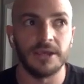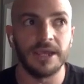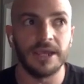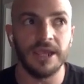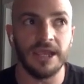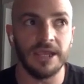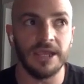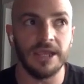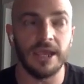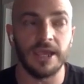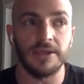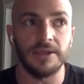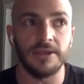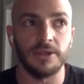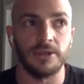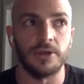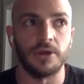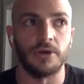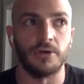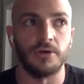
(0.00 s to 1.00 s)

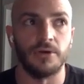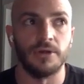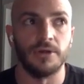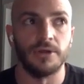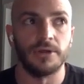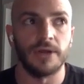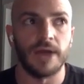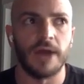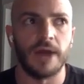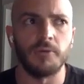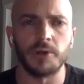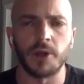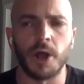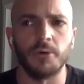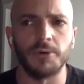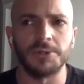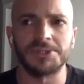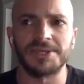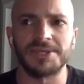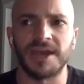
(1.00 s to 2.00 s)
I would
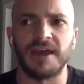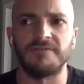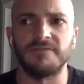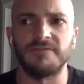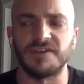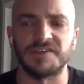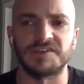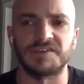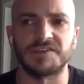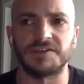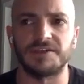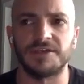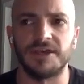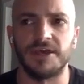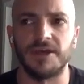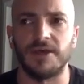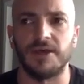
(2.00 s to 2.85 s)
always have this.